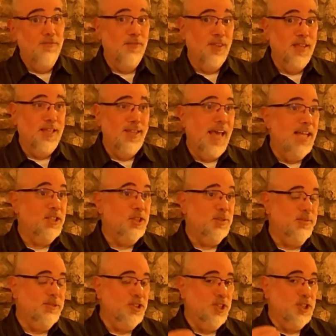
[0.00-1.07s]
and that's
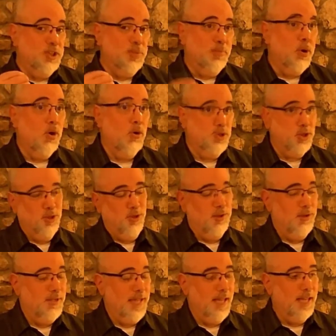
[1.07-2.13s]
just personal,
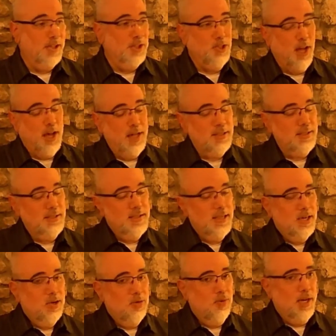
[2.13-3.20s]
that it's not
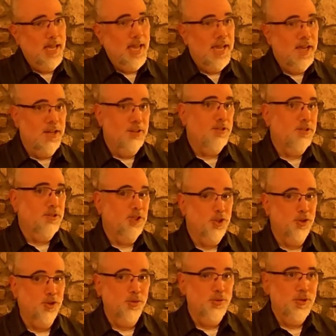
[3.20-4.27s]
related
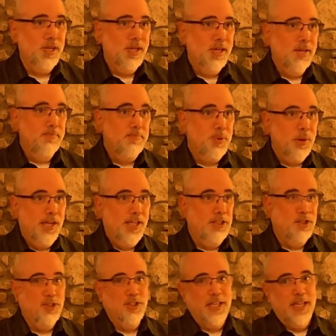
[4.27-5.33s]
to
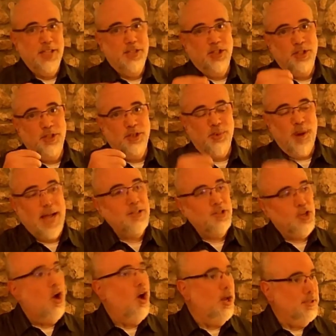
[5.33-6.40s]
priests. It's a direct
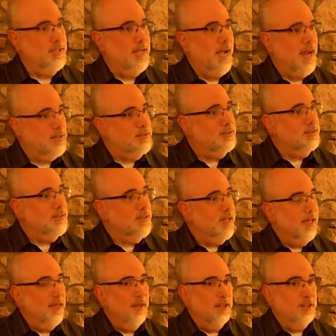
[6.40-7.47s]
contact.
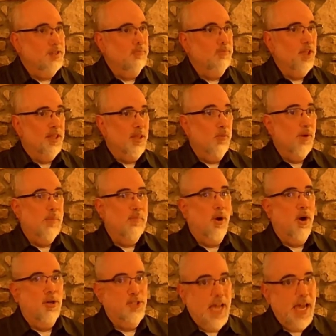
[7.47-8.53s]
It's something that we
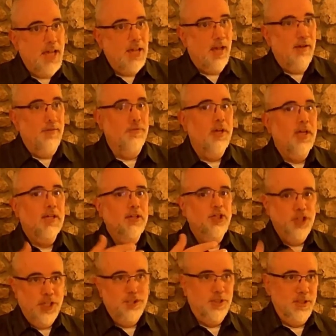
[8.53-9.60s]
partake of
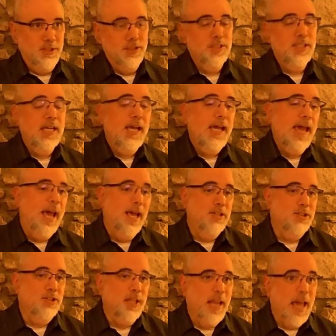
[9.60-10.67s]
Jesus
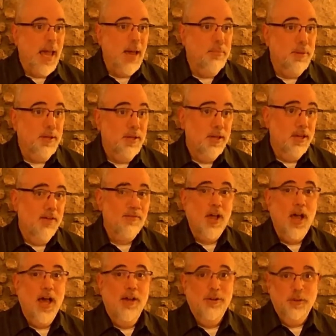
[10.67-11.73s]
as the Lamb of
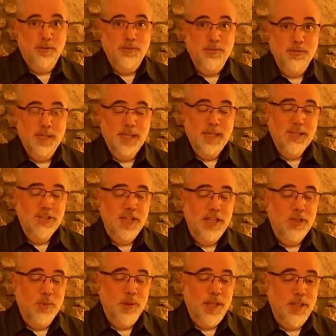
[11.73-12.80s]
God who takes
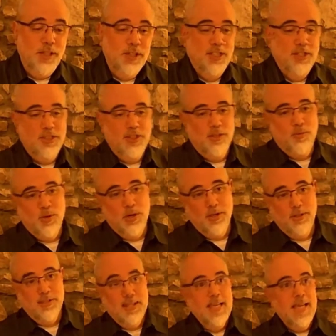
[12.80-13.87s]
away the sins of the
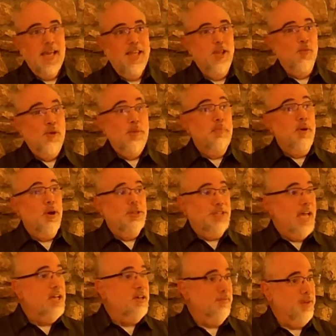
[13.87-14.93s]
world, that we
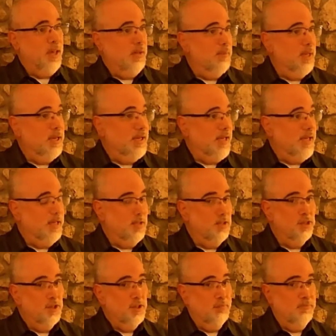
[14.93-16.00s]
partake of him. And this
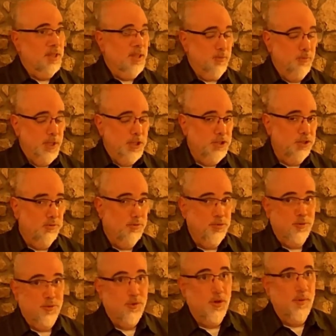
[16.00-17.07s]
is something that we do
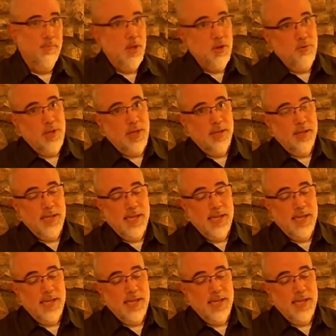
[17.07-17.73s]
through communion,